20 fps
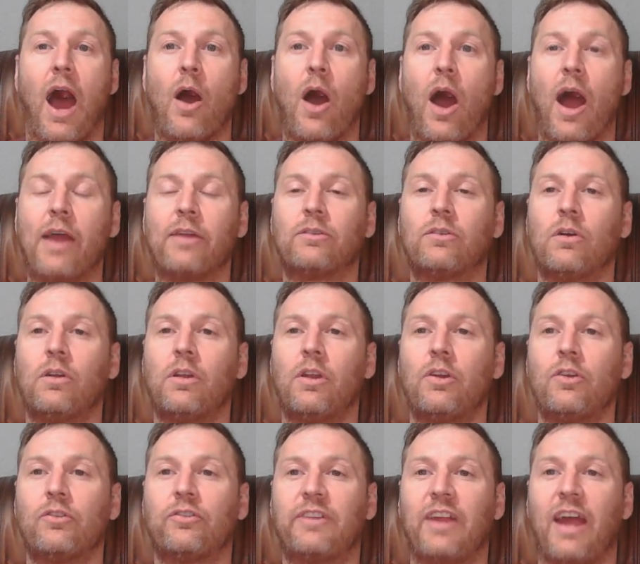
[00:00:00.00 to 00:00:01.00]
I don't
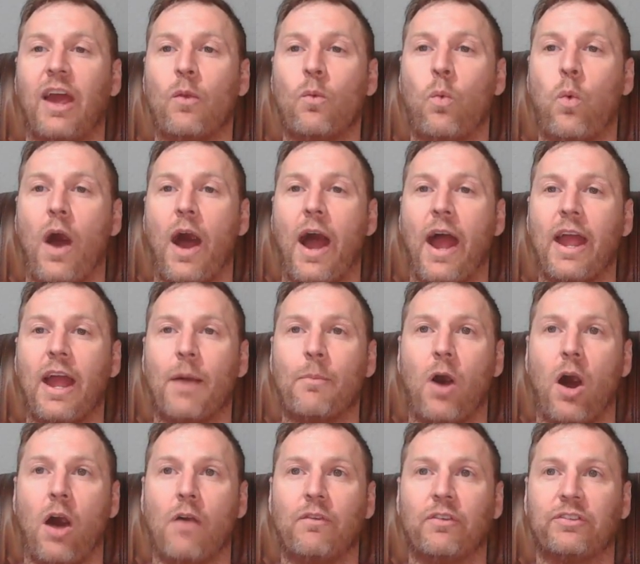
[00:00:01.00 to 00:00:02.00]
understand why I'm
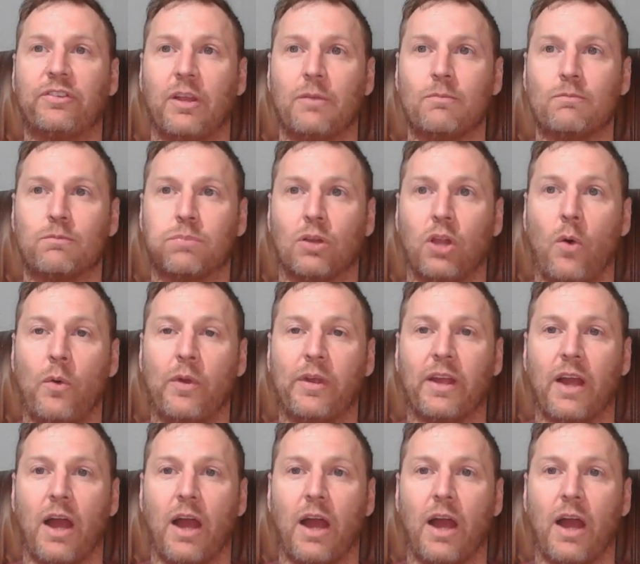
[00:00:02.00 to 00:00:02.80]
all of a sudden blowing